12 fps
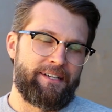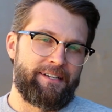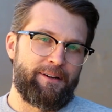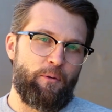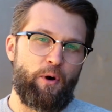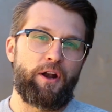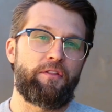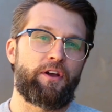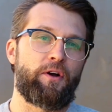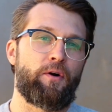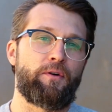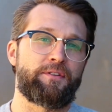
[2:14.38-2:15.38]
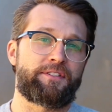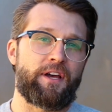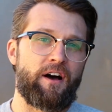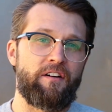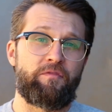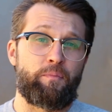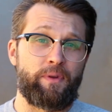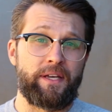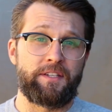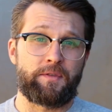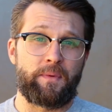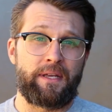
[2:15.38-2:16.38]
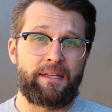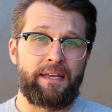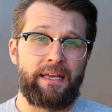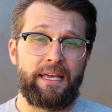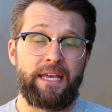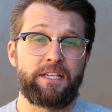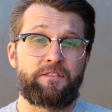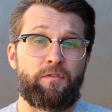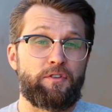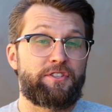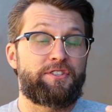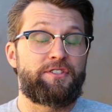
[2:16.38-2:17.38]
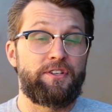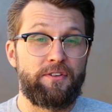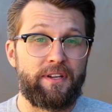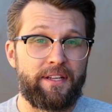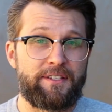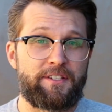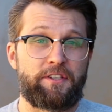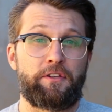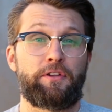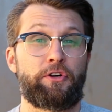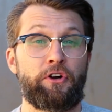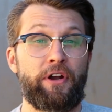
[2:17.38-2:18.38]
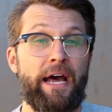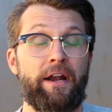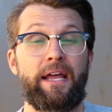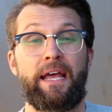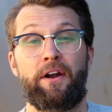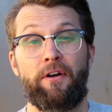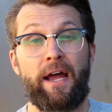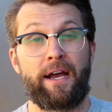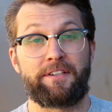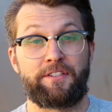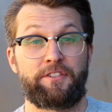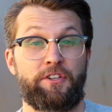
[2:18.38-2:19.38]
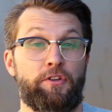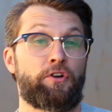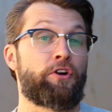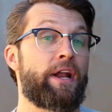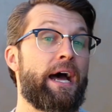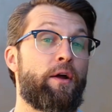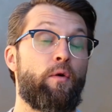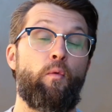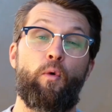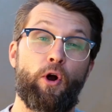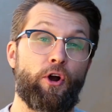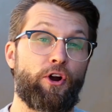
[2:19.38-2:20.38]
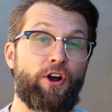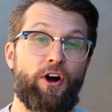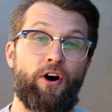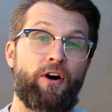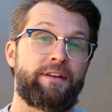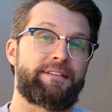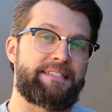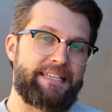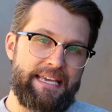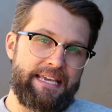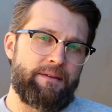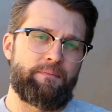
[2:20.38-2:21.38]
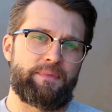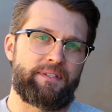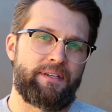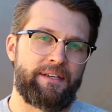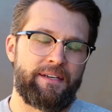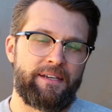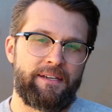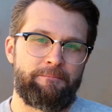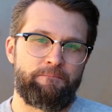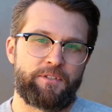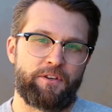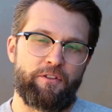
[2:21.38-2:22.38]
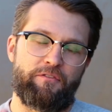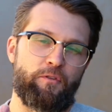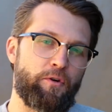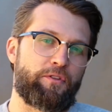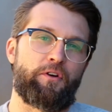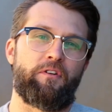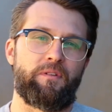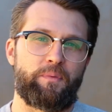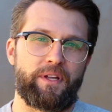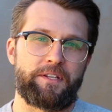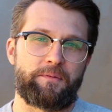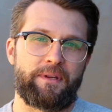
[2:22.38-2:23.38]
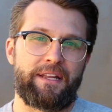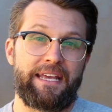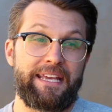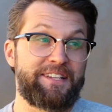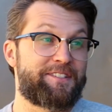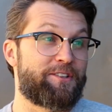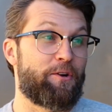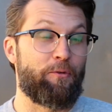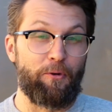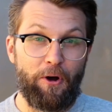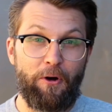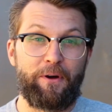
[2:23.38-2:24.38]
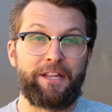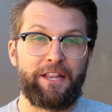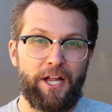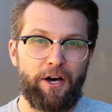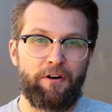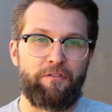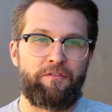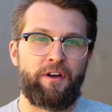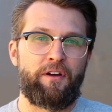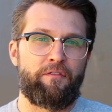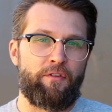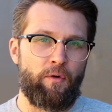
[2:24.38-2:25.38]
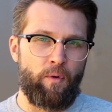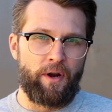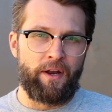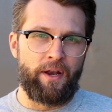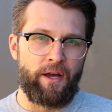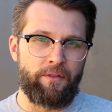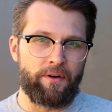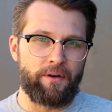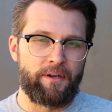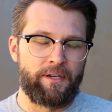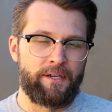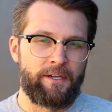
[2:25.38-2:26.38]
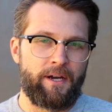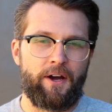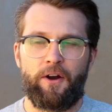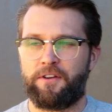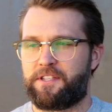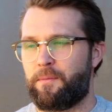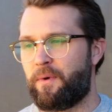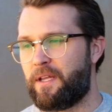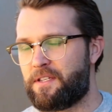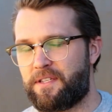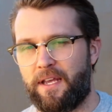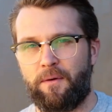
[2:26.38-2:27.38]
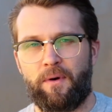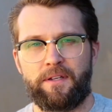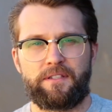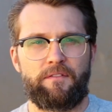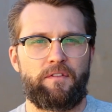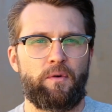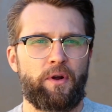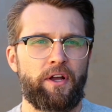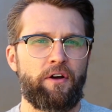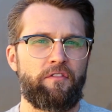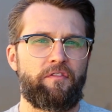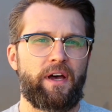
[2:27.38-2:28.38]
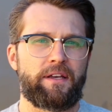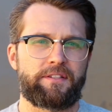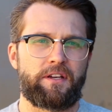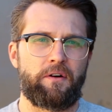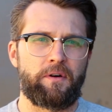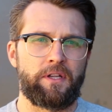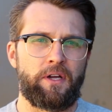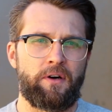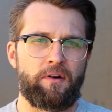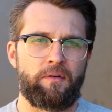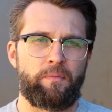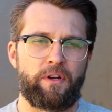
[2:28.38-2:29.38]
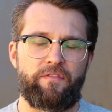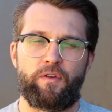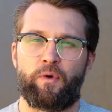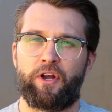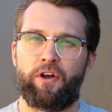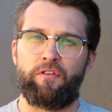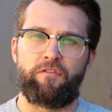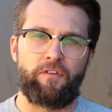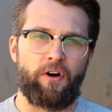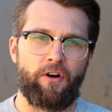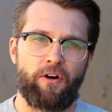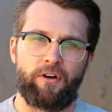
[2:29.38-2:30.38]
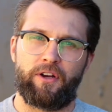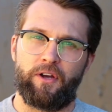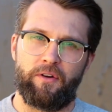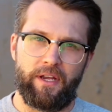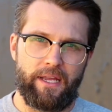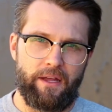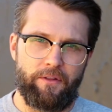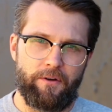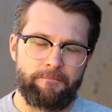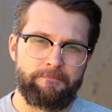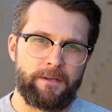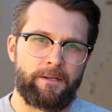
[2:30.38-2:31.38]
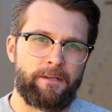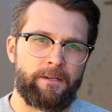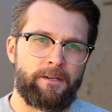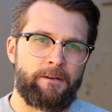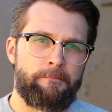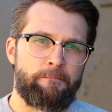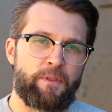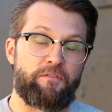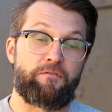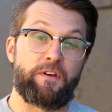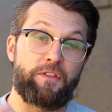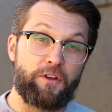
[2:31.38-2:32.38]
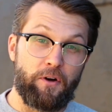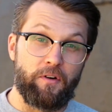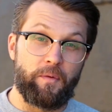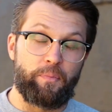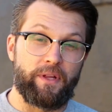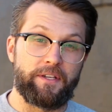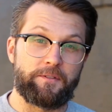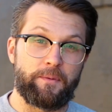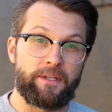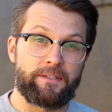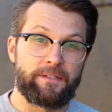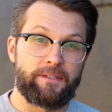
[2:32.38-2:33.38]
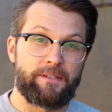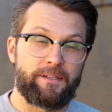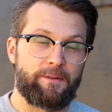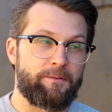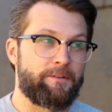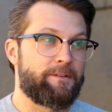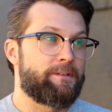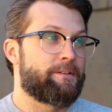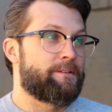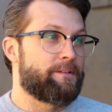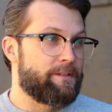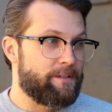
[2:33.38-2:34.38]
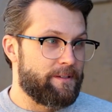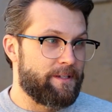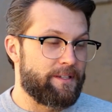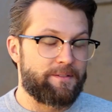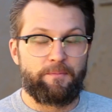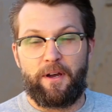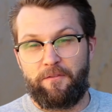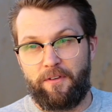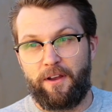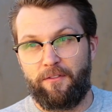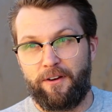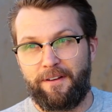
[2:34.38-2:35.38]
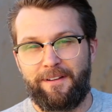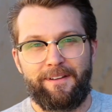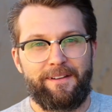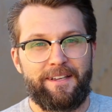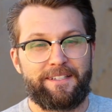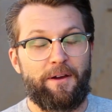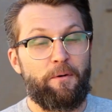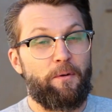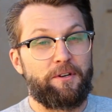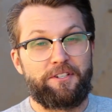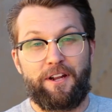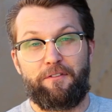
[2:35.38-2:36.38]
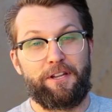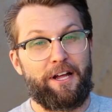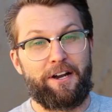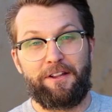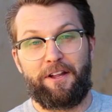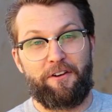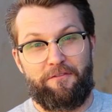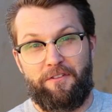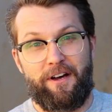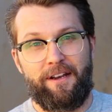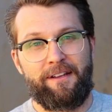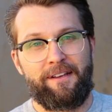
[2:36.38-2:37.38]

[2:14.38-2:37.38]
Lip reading: One of the goals of placement is for students to learn how to interact, to learn how to work on teams. So the 4th goal of placement is to grow in love for one another. I heard somebody say once, if you want to go fast, go alone, but if you want to go far, go together. The 5th goal of placement, it's my favorite, is that we want you to have a lot of fun.